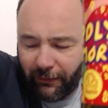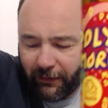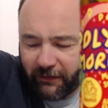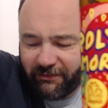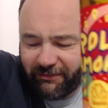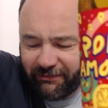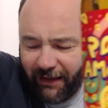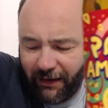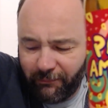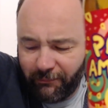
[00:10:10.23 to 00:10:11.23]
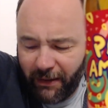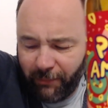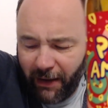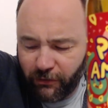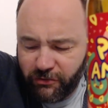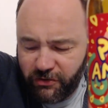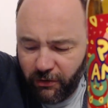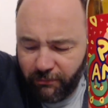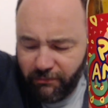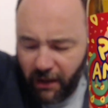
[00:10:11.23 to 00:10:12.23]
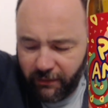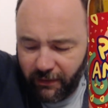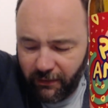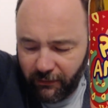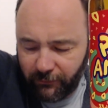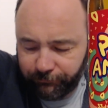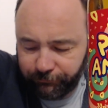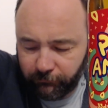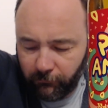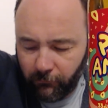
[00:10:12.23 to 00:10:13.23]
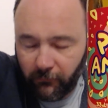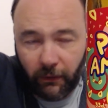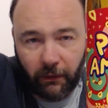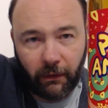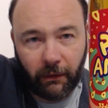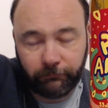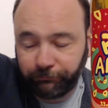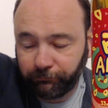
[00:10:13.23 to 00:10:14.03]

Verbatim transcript: and tell me about your mother, um,